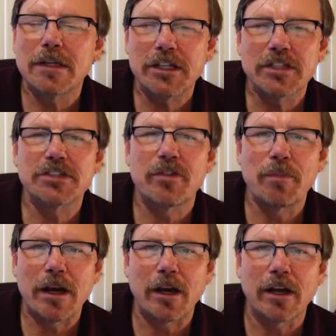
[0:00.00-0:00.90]
Millions of
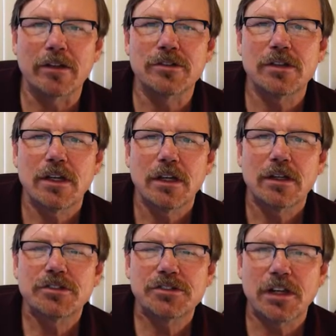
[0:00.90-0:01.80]
Americans
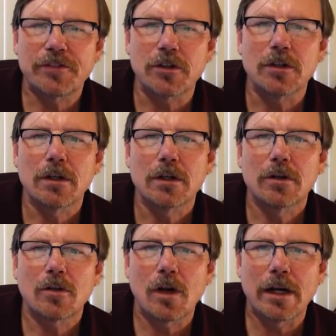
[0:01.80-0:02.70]
suffer
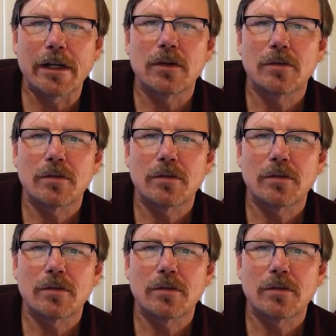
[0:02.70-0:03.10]
chronic,